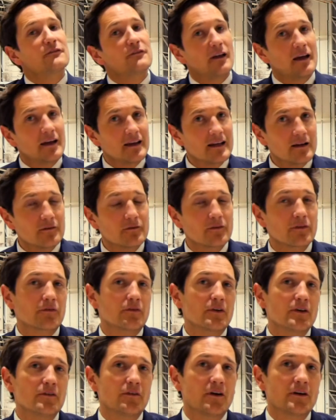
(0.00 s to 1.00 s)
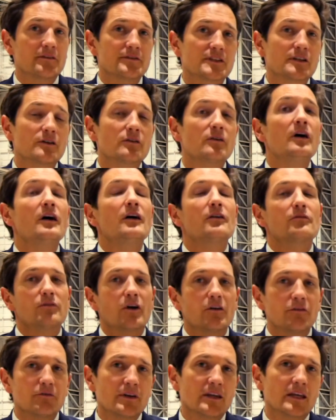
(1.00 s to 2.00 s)
flight level 350
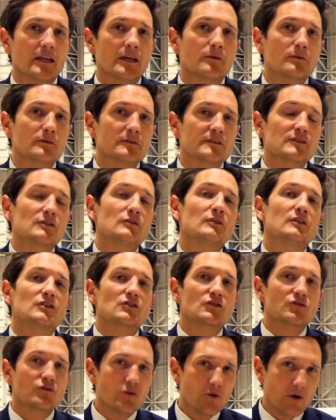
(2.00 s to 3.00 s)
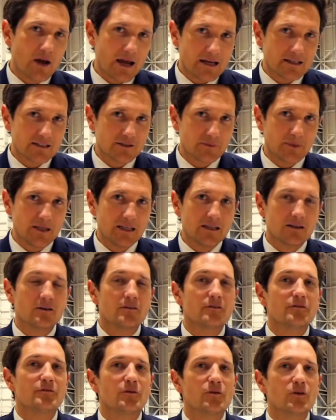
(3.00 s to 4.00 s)
roughly equals to a true airspeed
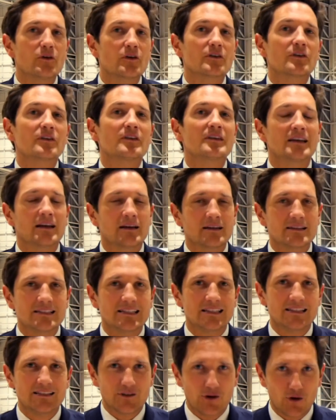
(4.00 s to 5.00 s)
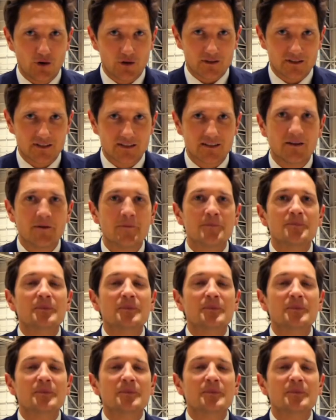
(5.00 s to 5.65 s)
of 490 knots.